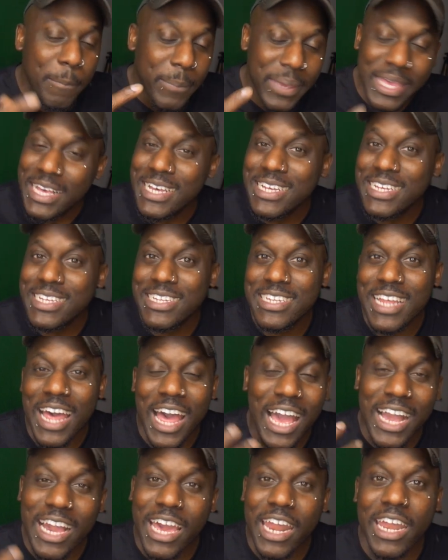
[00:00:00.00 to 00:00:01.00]
Because
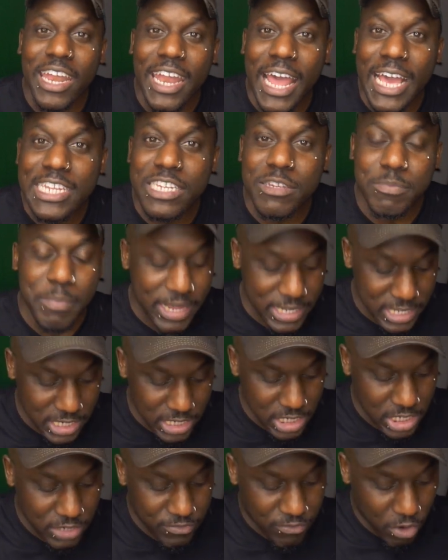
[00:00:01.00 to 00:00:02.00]
I got a nice
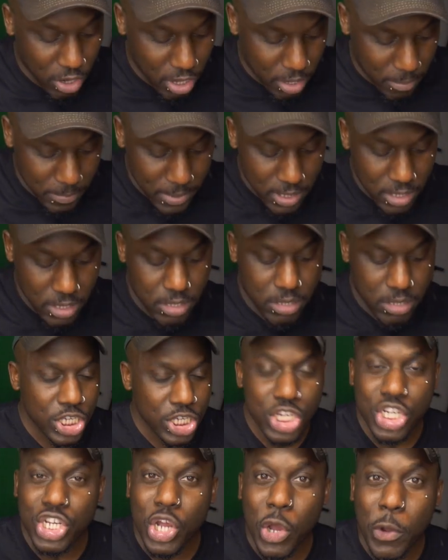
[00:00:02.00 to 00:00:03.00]
message from
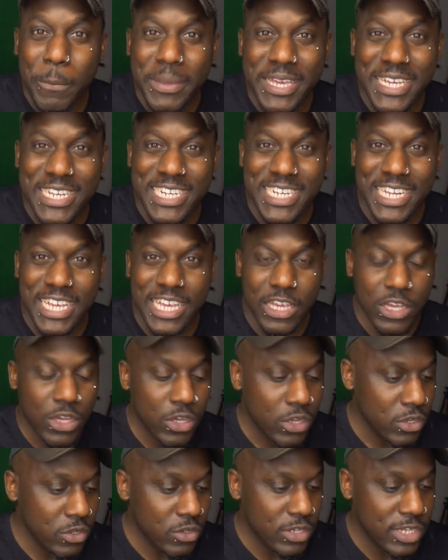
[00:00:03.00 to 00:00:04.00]
Joe BG
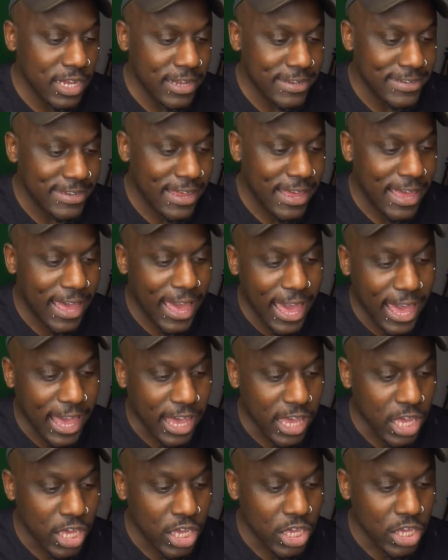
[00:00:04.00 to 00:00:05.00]
who says,
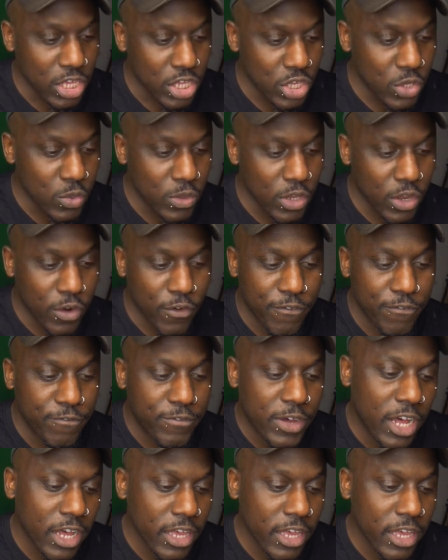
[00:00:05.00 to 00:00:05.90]
"Hey, you little f***,